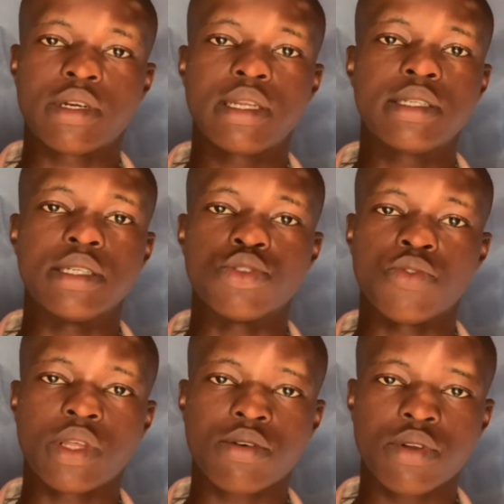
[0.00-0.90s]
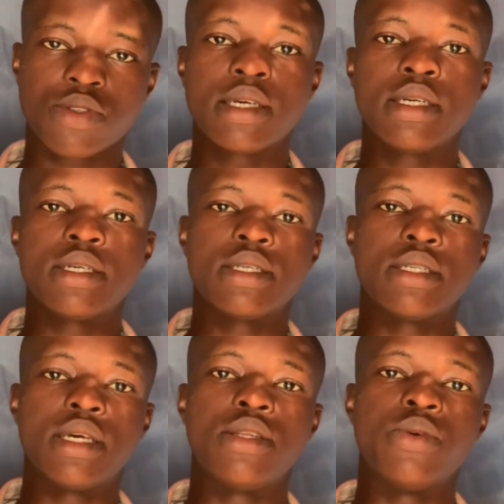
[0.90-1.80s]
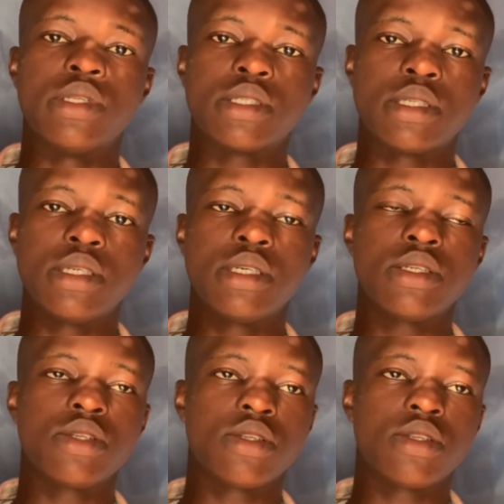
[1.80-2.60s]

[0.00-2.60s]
clicked the Softaculous, then you will see